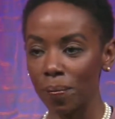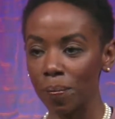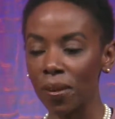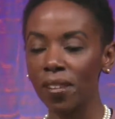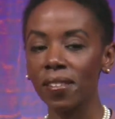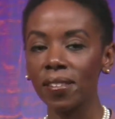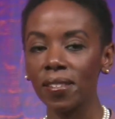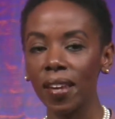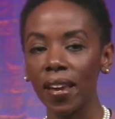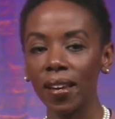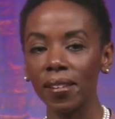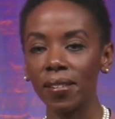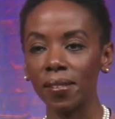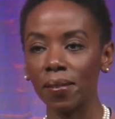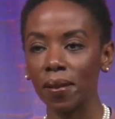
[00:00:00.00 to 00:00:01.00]
because it
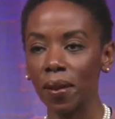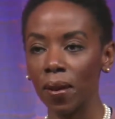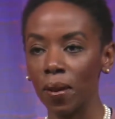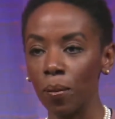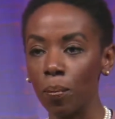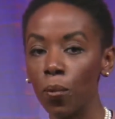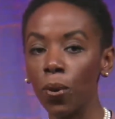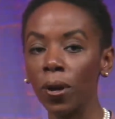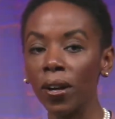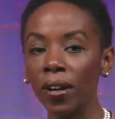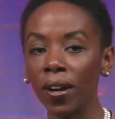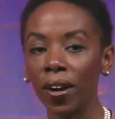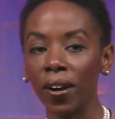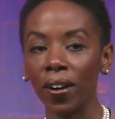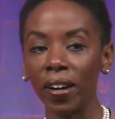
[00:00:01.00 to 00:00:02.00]
takes more
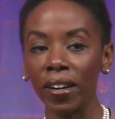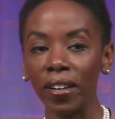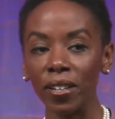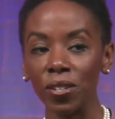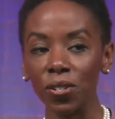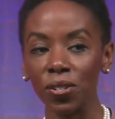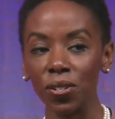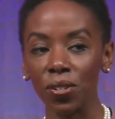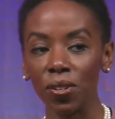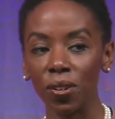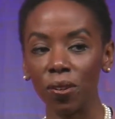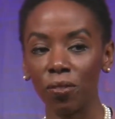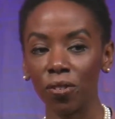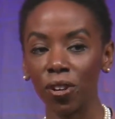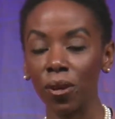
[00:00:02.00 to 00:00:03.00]
courage
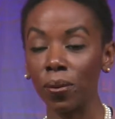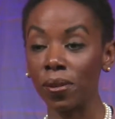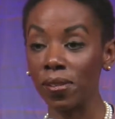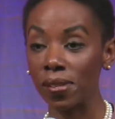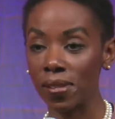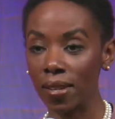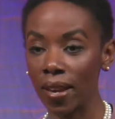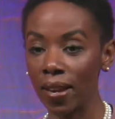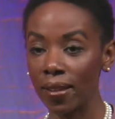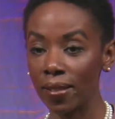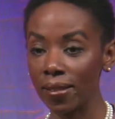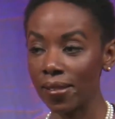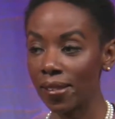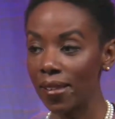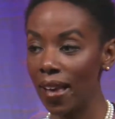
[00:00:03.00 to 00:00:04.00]
for you to stay in
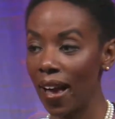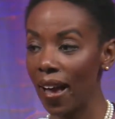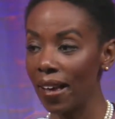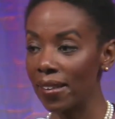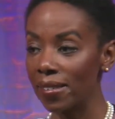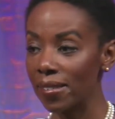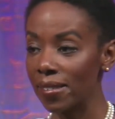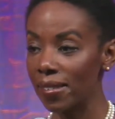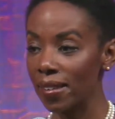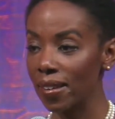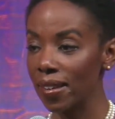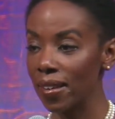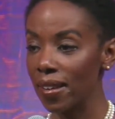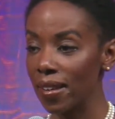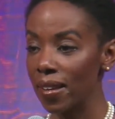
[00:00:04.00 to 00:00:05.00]
this class
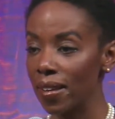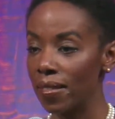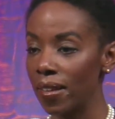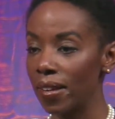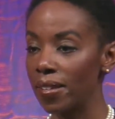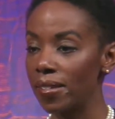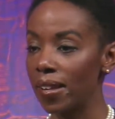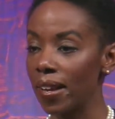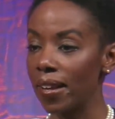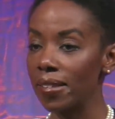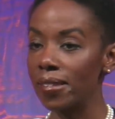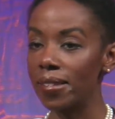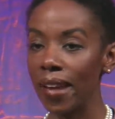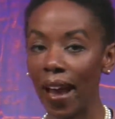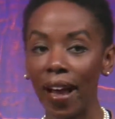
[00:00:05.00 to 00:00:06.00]
than it
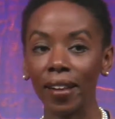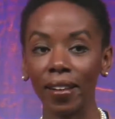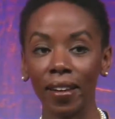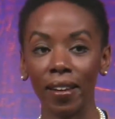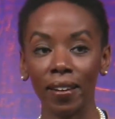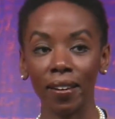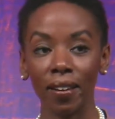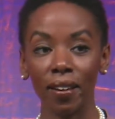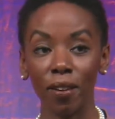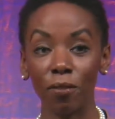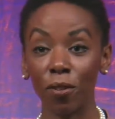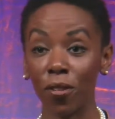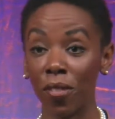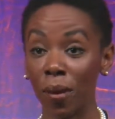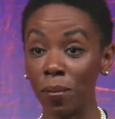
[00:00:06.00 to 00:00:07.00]
takes talent
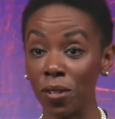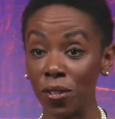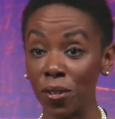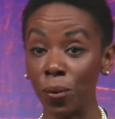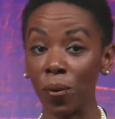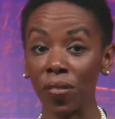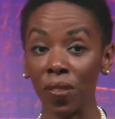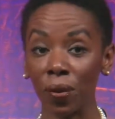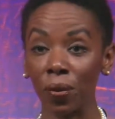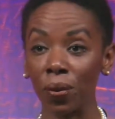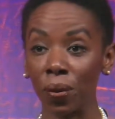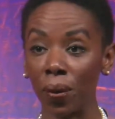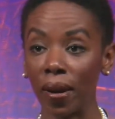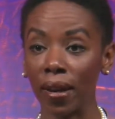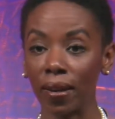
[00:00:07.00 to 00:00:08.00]
for them to do what they're
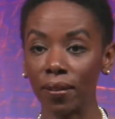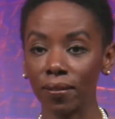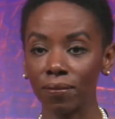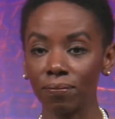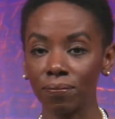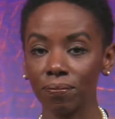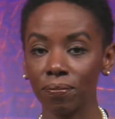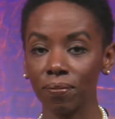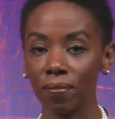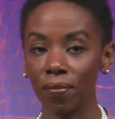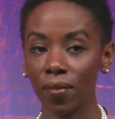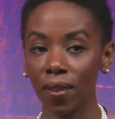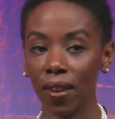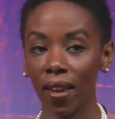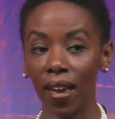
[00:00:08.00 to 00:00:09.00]
doing.
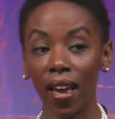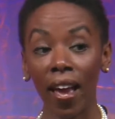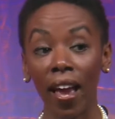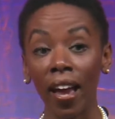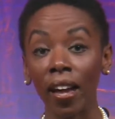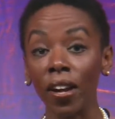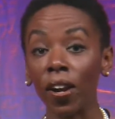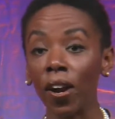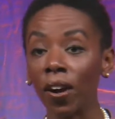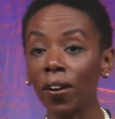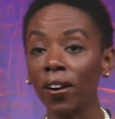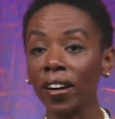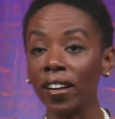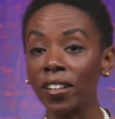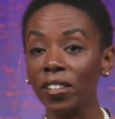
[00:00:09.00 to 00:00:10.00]
And
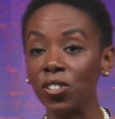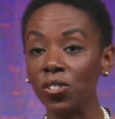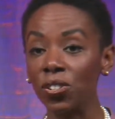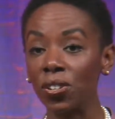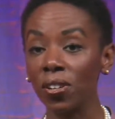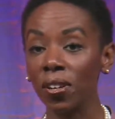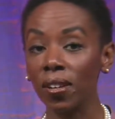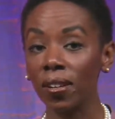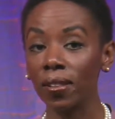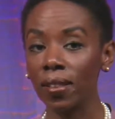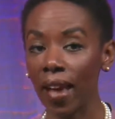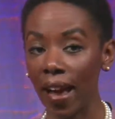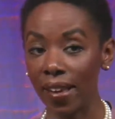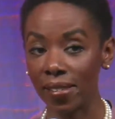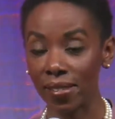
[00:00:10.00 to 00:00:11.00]
courage
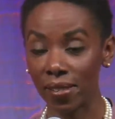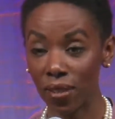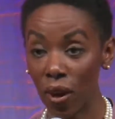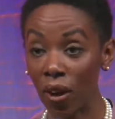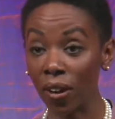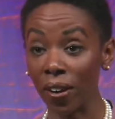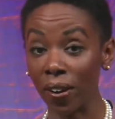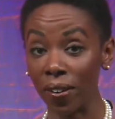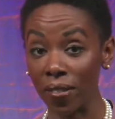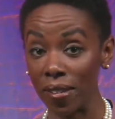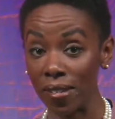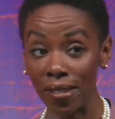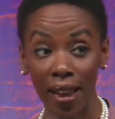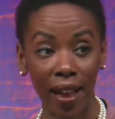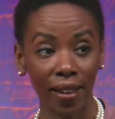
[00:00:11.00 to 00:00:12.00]
lasts longer than
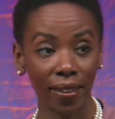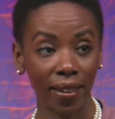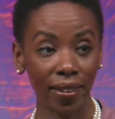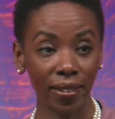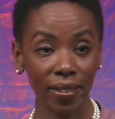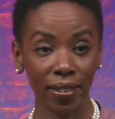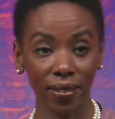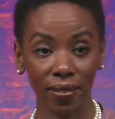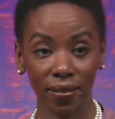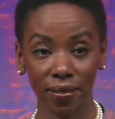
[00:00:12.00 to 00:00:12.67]
talent.